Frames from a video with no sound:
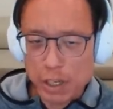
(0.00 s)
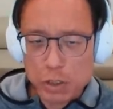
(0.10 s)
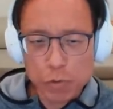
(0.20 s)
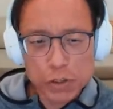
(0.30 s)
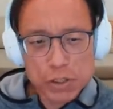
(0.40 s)

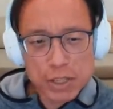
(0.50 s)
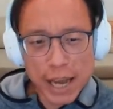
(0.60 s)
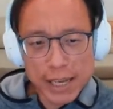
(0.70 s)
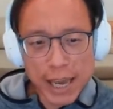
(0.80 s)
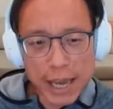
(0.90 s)
So, for instance,
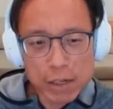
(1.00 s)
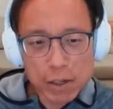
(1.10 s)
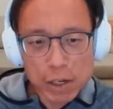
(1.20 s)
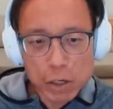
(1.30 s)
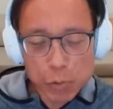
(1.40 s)
I can't
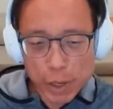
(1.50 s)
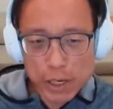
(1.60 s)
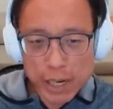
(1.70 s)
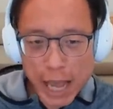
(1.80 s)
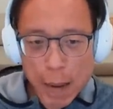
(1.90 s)
create
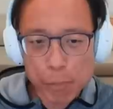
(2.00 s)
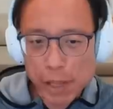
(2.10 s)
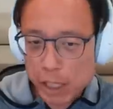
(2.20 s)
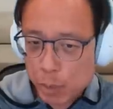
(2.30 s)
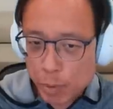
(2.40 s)
an app
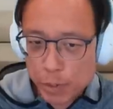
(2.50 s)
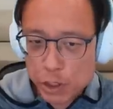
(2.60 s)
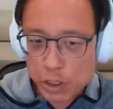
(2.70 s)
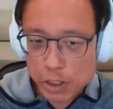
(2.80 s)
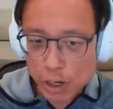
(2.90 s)
without the
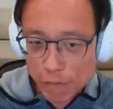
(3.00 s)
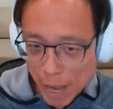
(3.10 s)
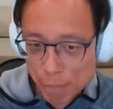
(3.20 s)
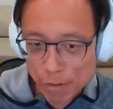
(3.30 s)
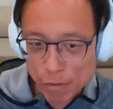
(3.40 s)
permission of
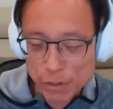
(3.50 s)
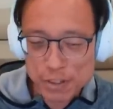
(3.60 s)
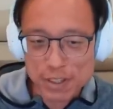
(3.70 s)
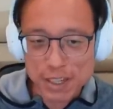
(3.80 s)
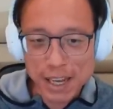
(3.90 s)
Apple, for
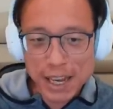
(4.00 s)
instance.